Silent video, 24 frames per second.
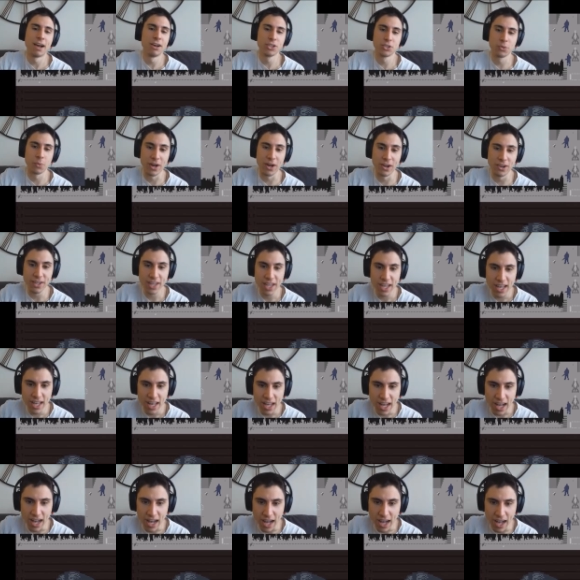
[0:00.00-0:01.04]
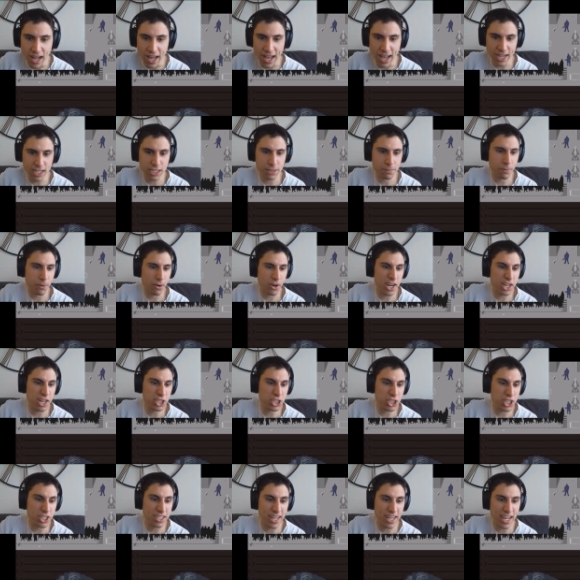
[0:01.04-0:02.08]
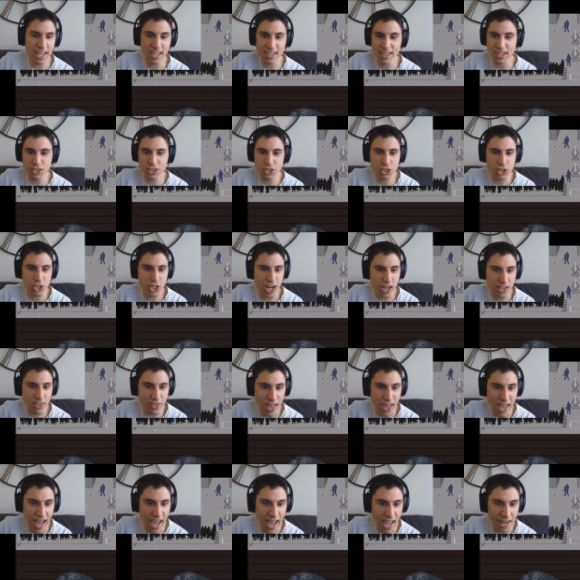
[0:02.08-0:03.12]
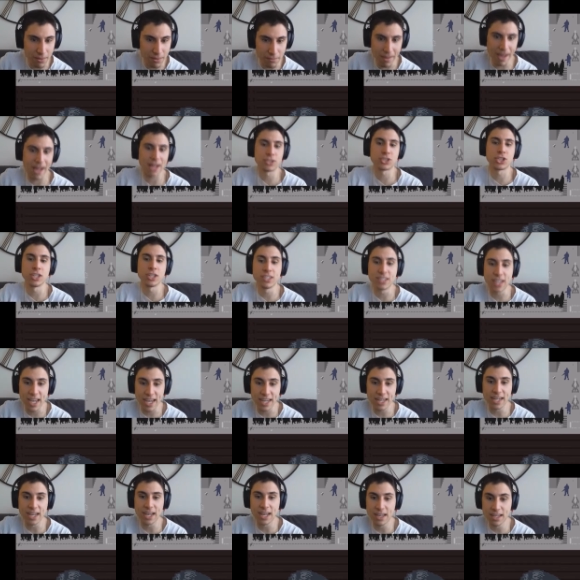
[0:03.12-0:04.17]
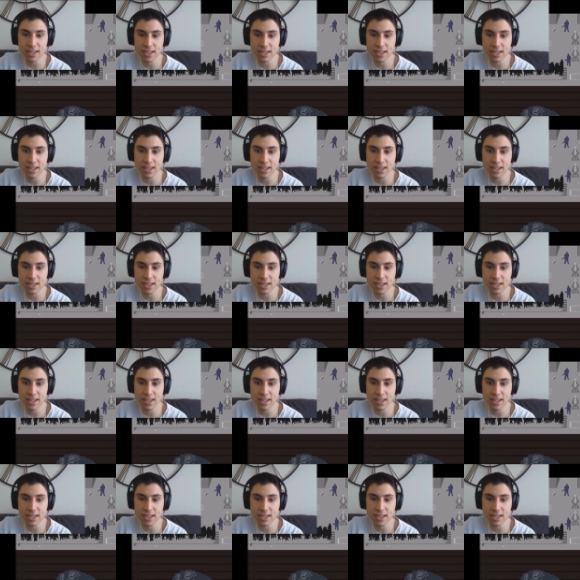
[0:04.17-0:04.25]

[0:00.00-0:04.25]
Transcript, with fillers: was weird. Uh, expiration date, let's check that. Matching data.